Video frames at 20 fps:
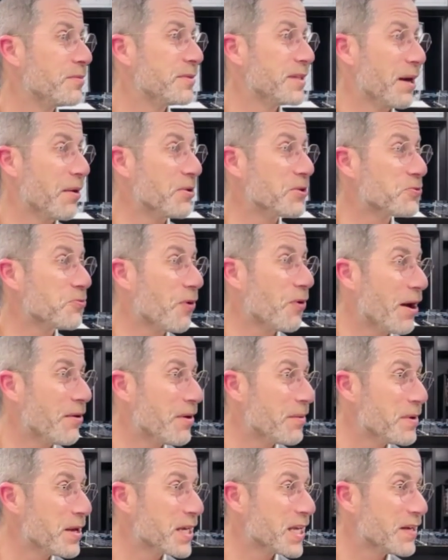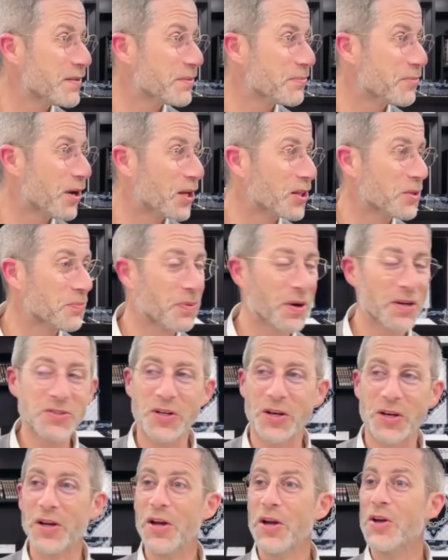That was why Rabbi Akiva brought the
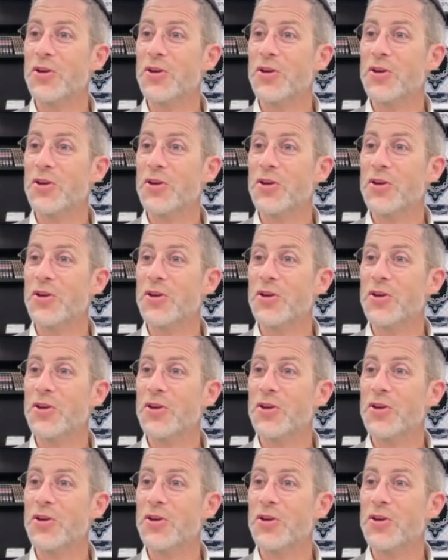pasuk.